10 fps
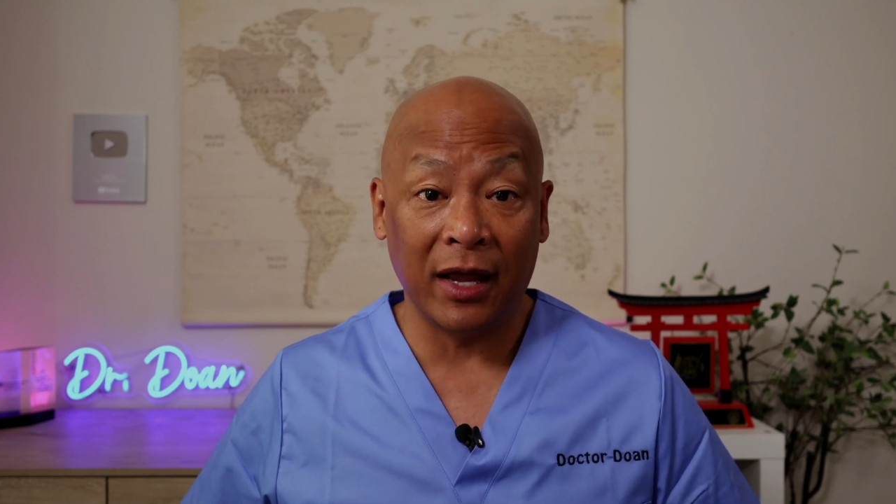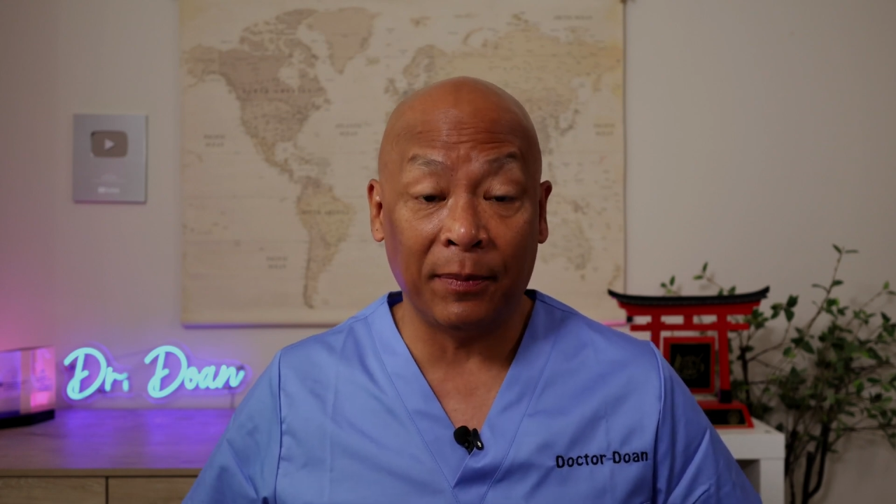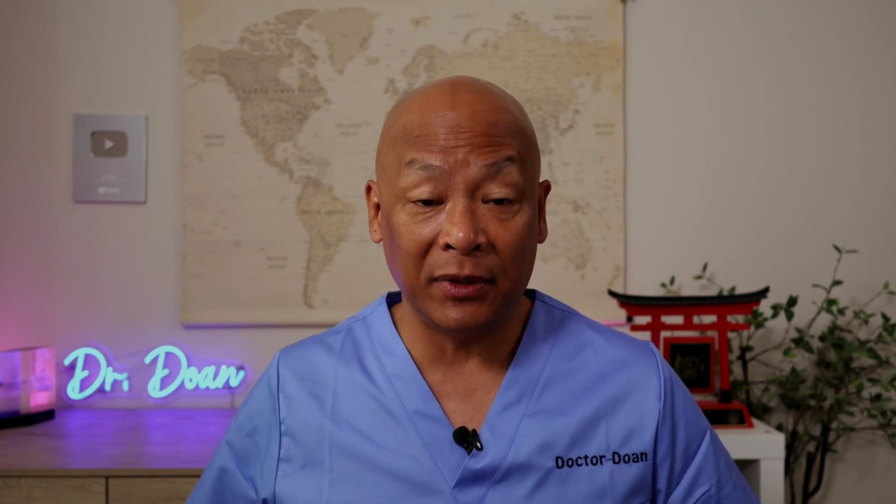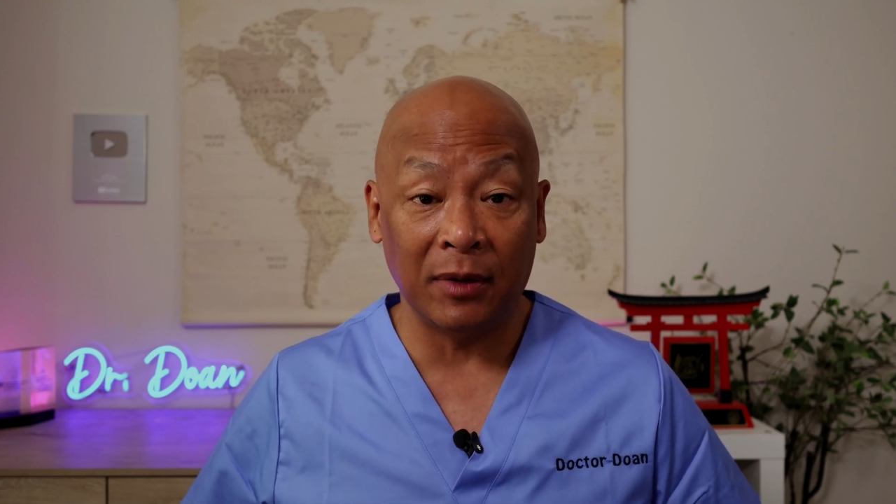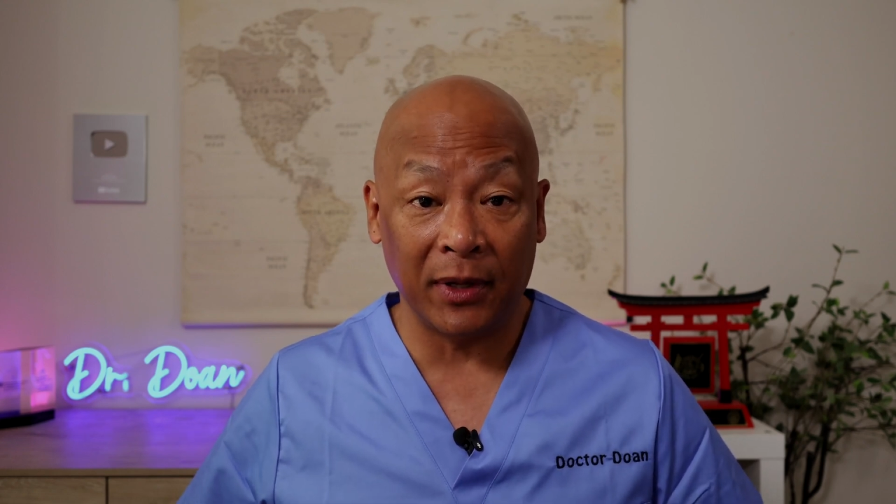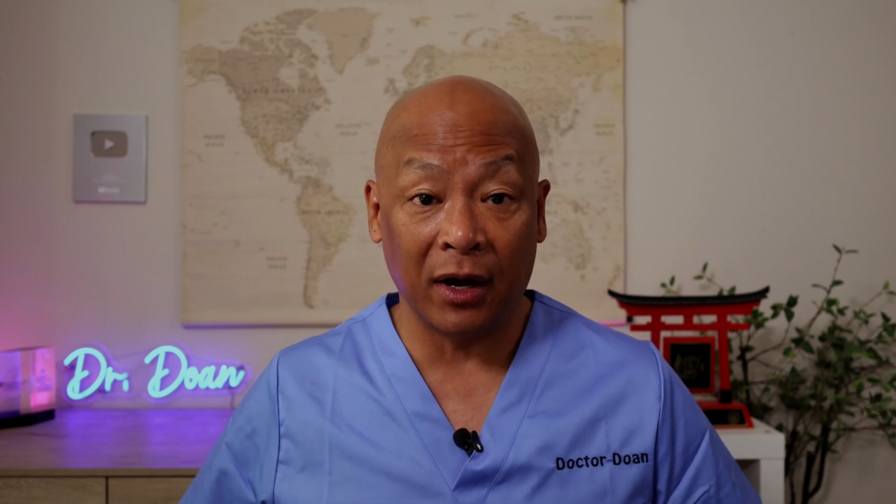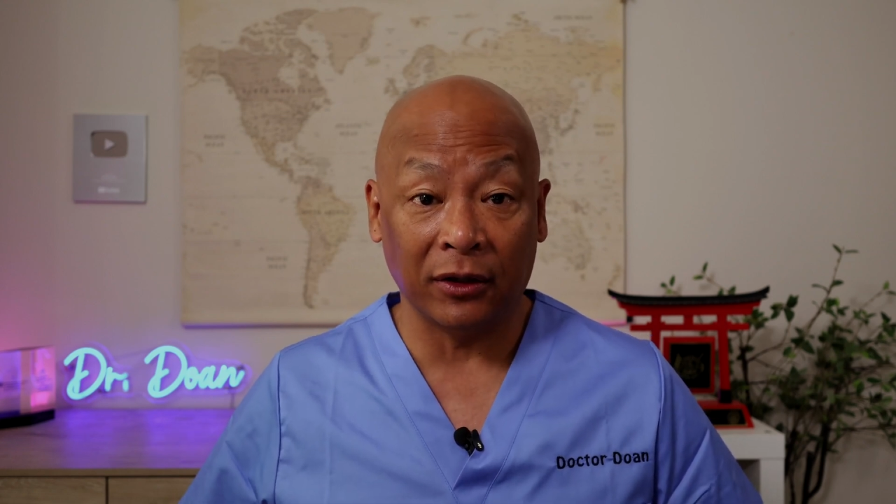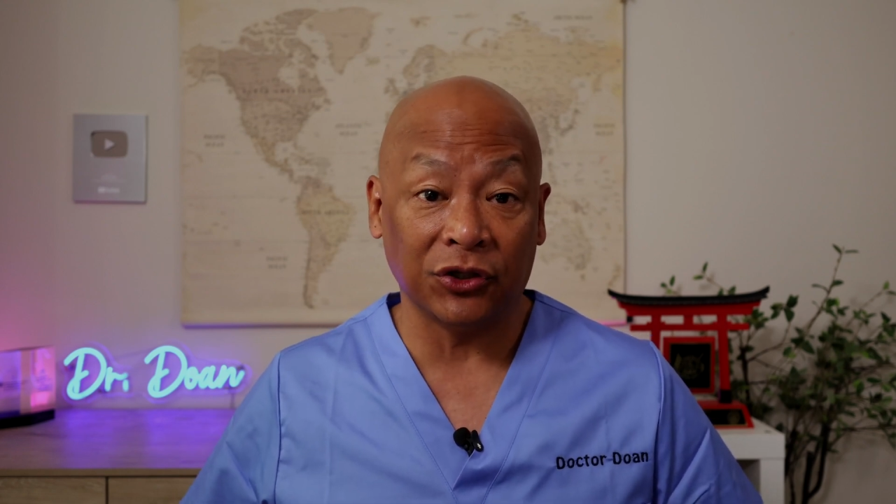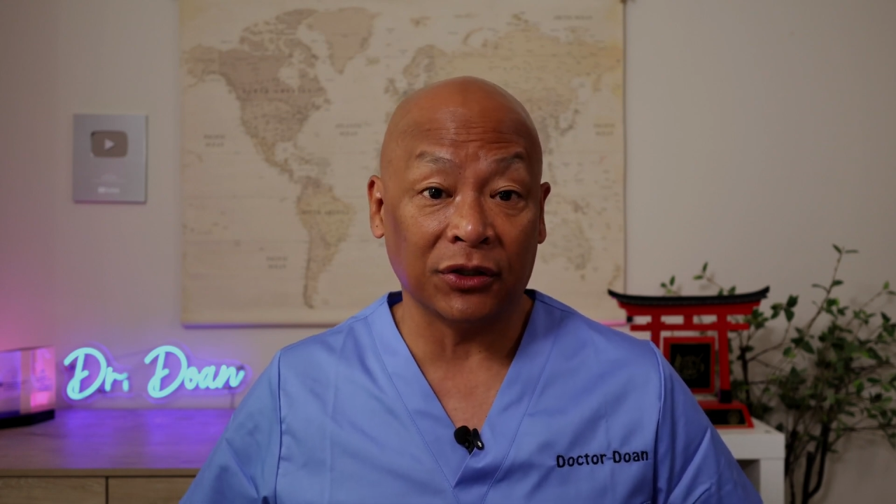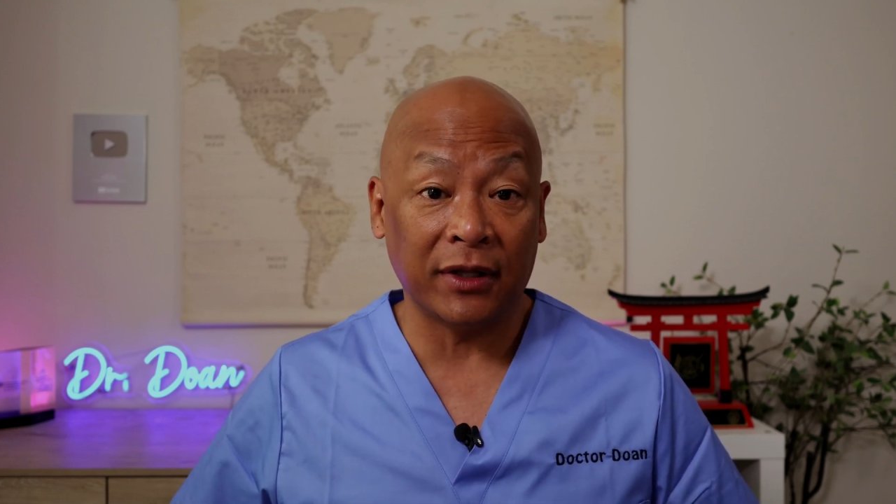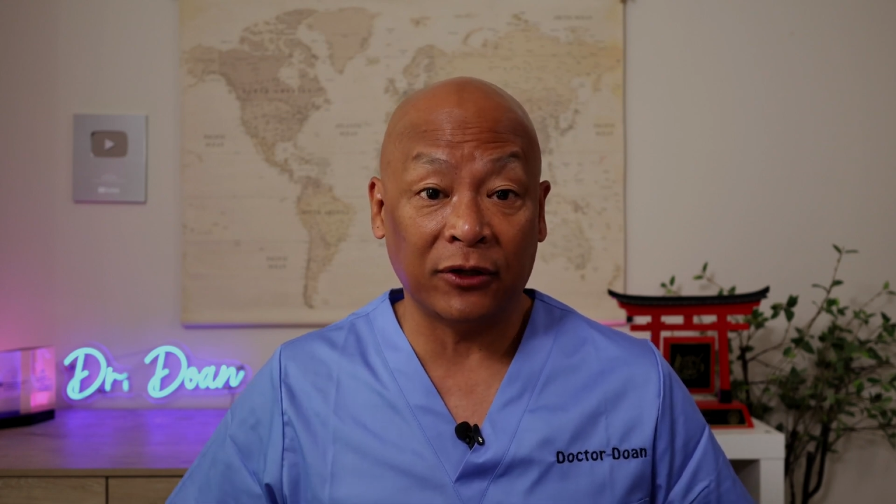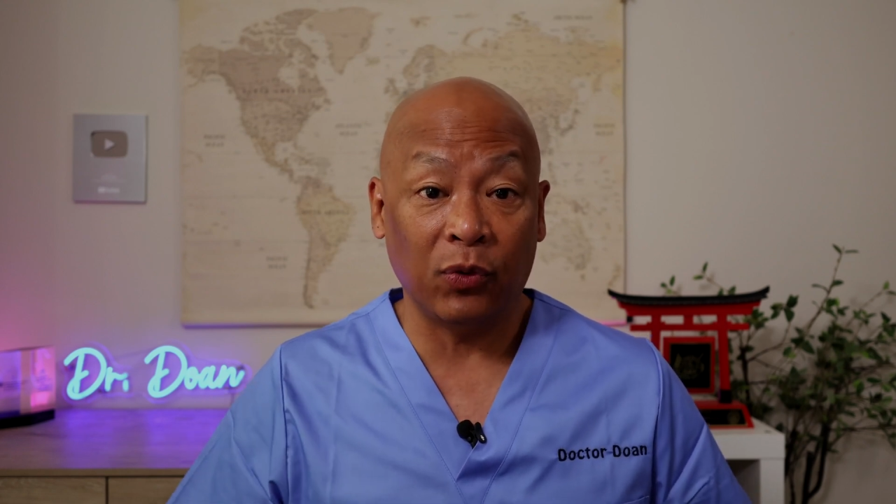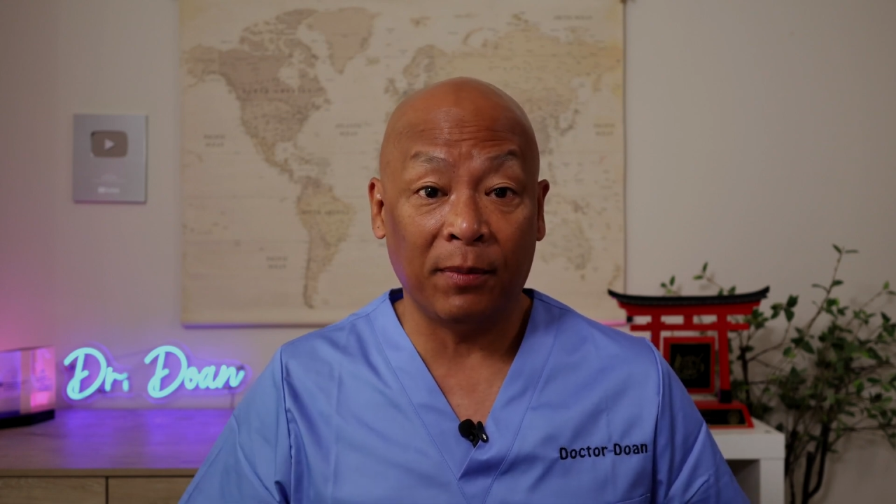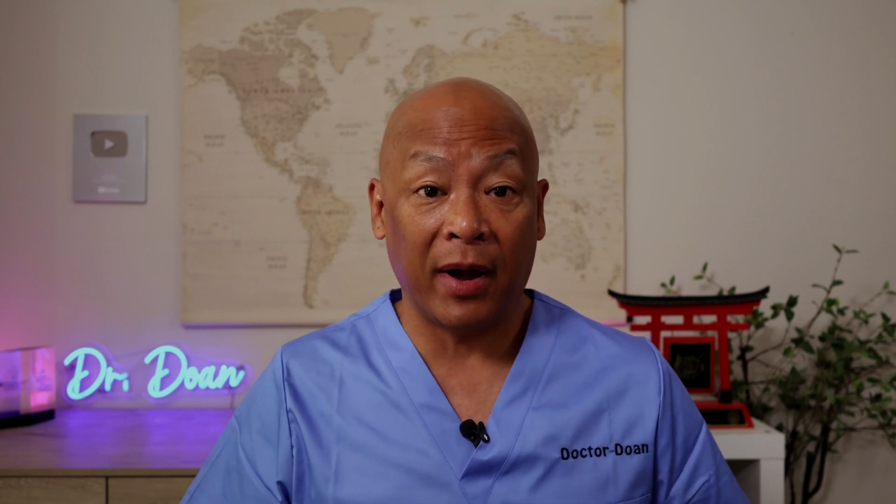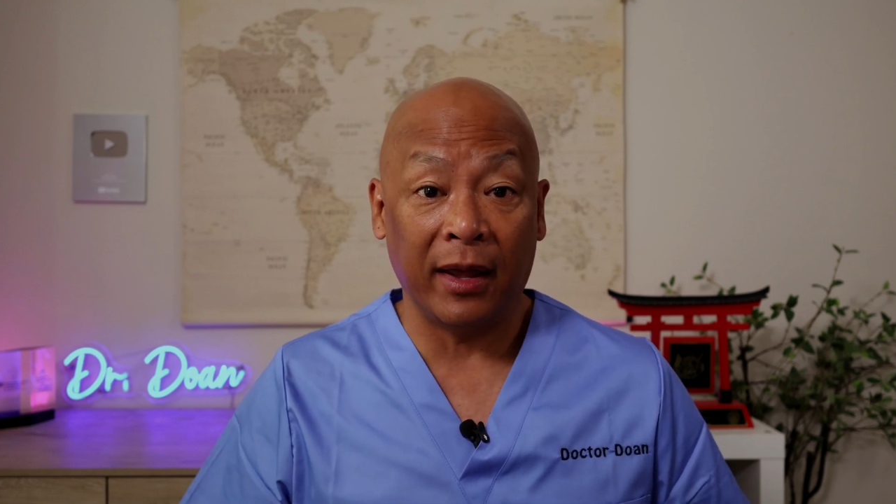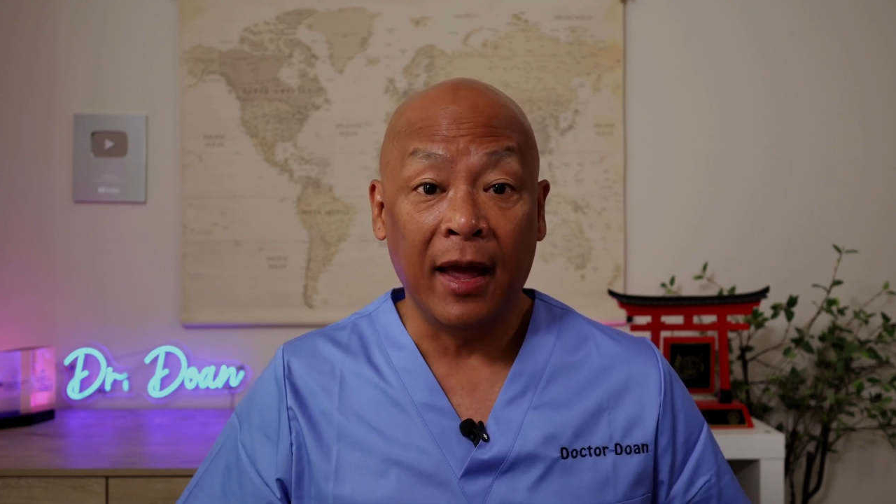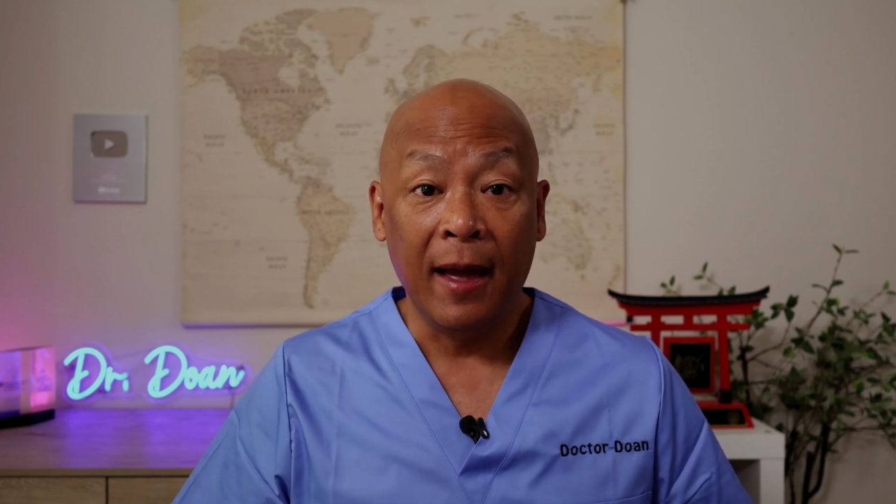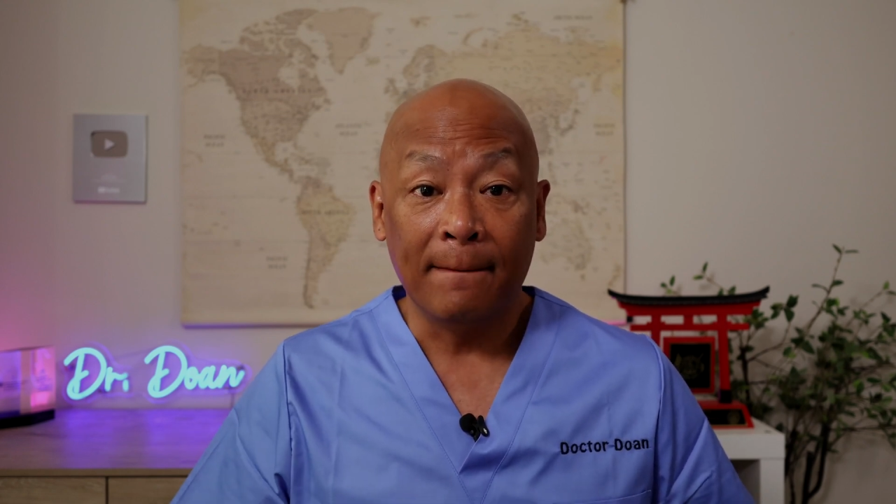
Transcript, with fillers: epidemiologist that's what my